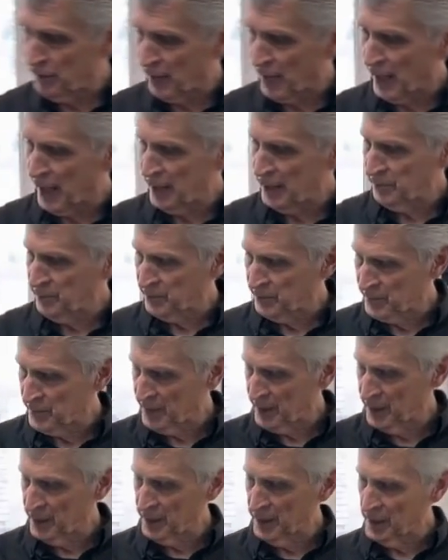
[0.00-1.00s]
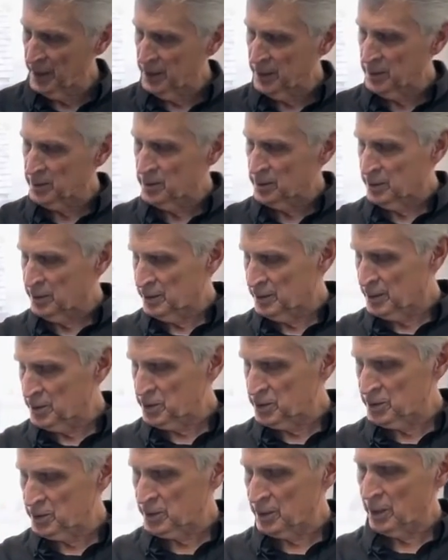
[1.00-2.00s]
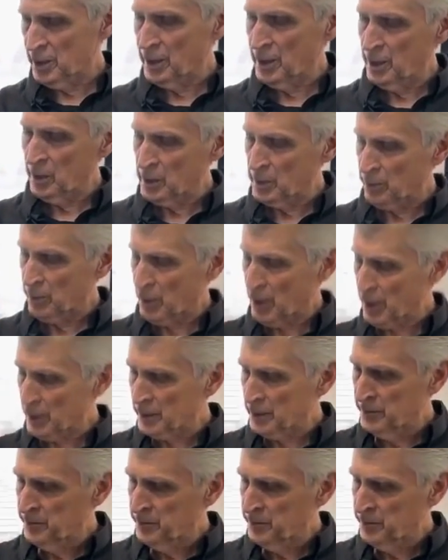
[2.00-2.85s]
that, and this is a Eldebrock